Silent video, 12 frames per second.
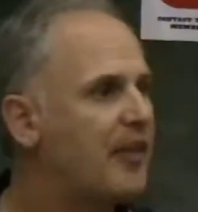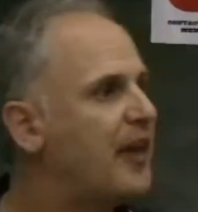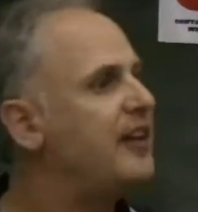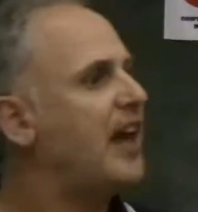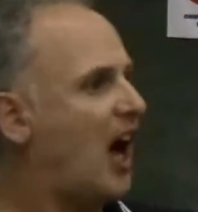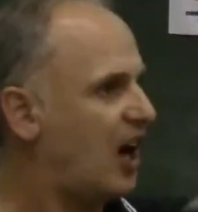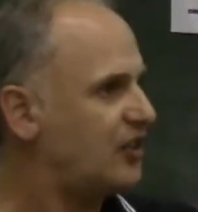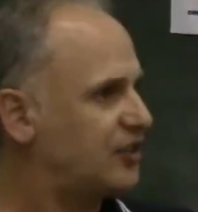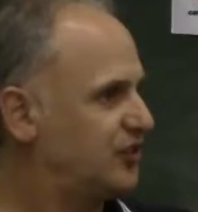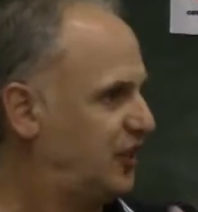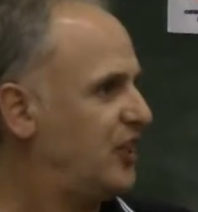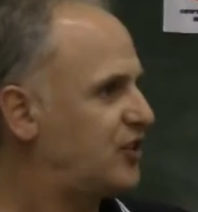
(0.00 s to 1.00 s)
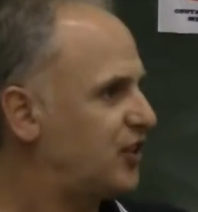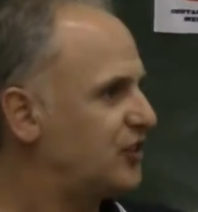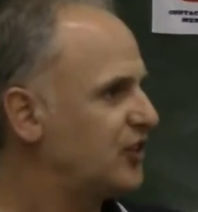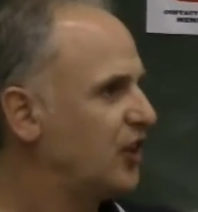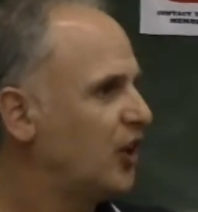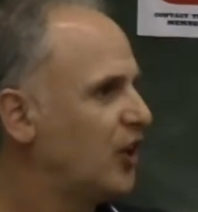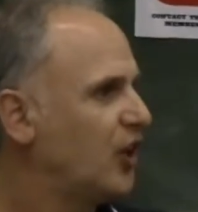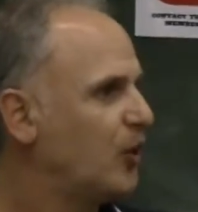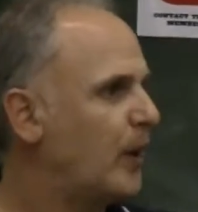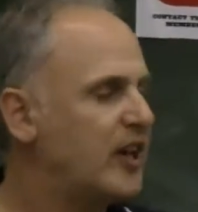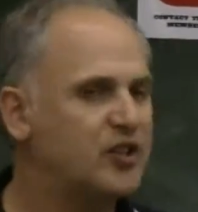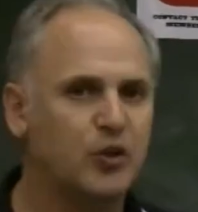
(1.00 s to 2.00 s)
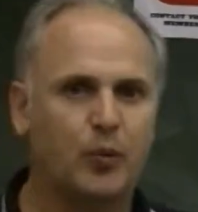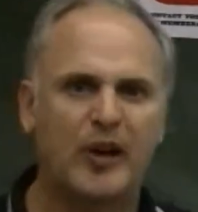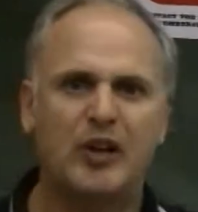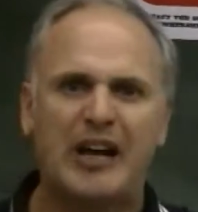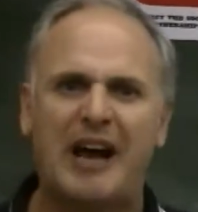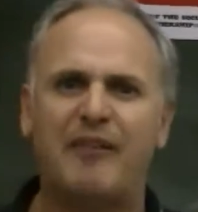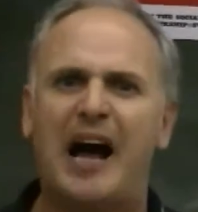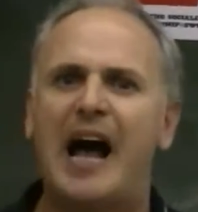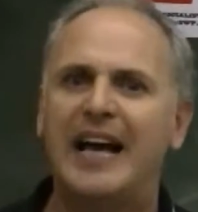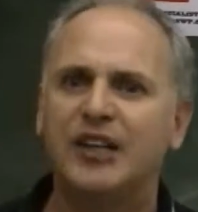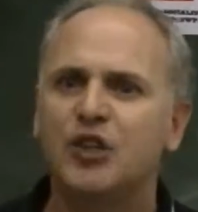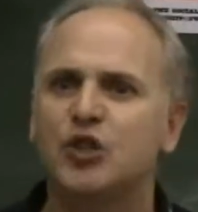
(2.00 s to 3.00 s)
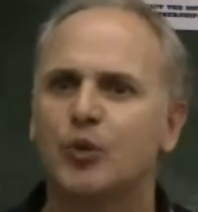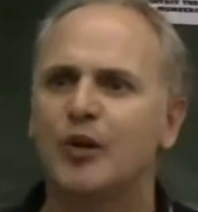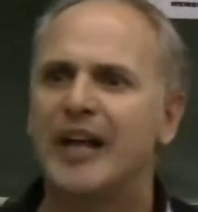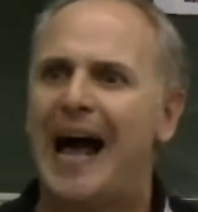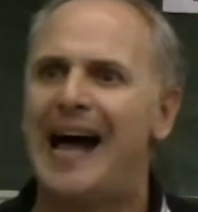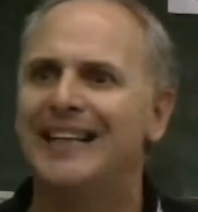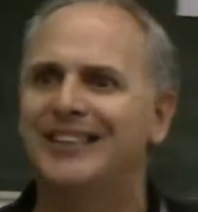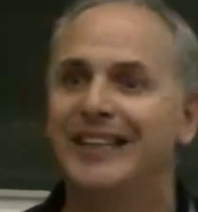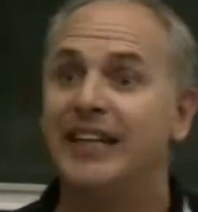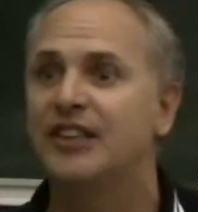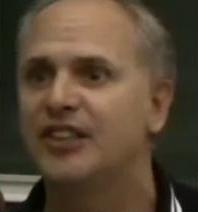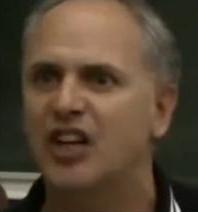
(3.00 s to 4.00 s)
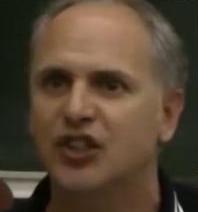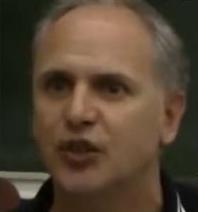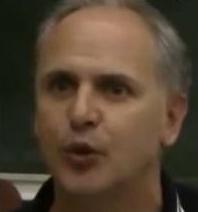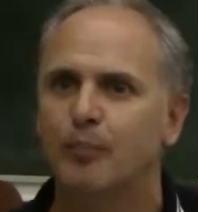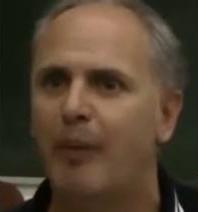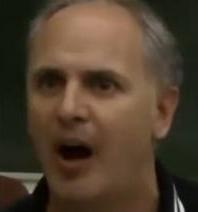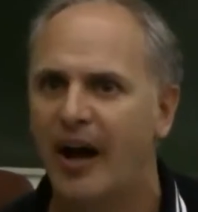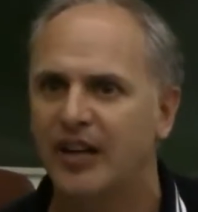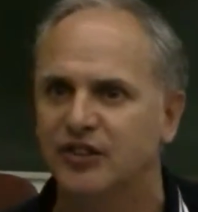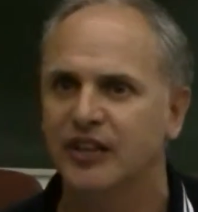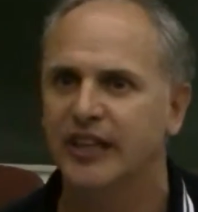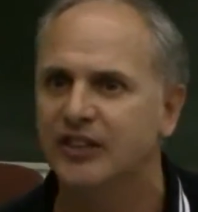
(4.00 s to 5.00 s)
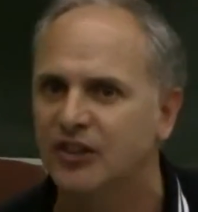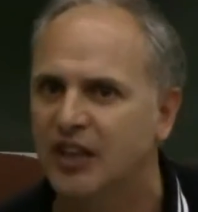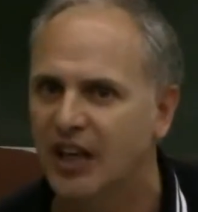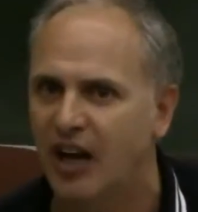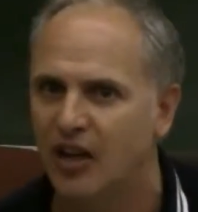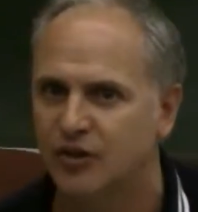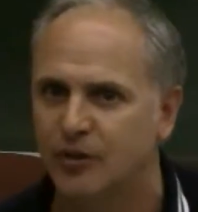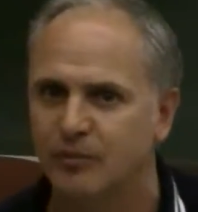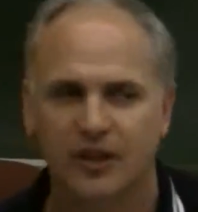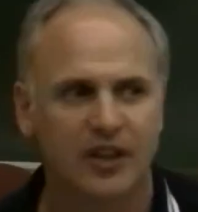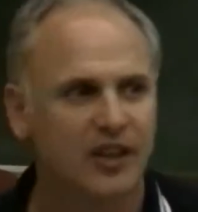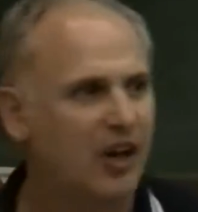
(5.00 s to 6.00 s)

Then us, teachers, where to, we have a, he used the word anti-industrial bias into the classrooms.